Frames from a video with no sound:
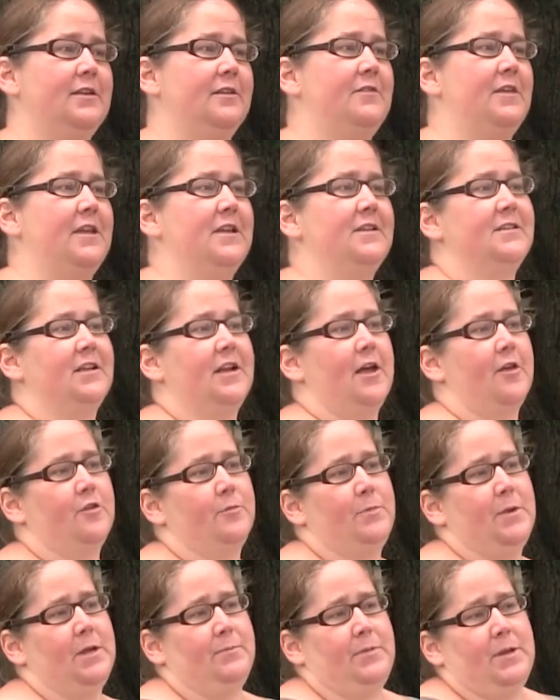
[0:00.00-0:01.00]
to things that
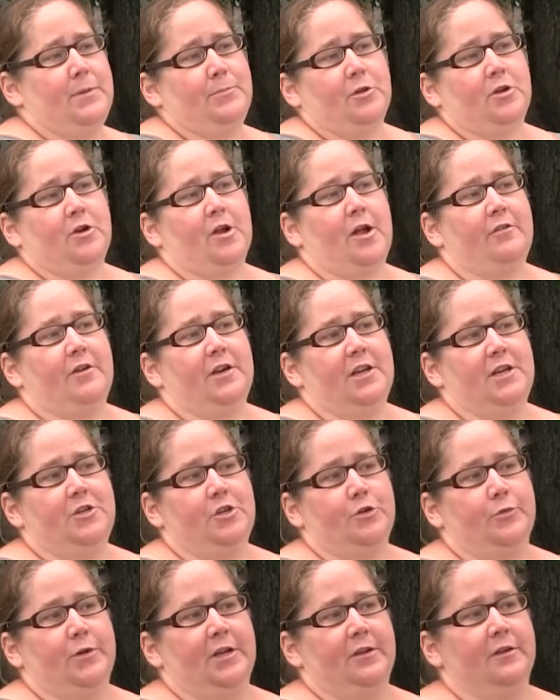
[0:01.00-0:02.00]
other people are already
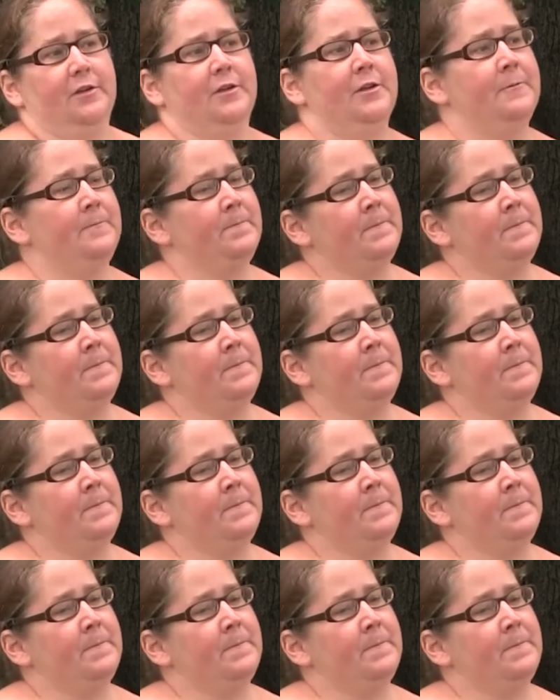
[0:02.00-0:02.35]
doing.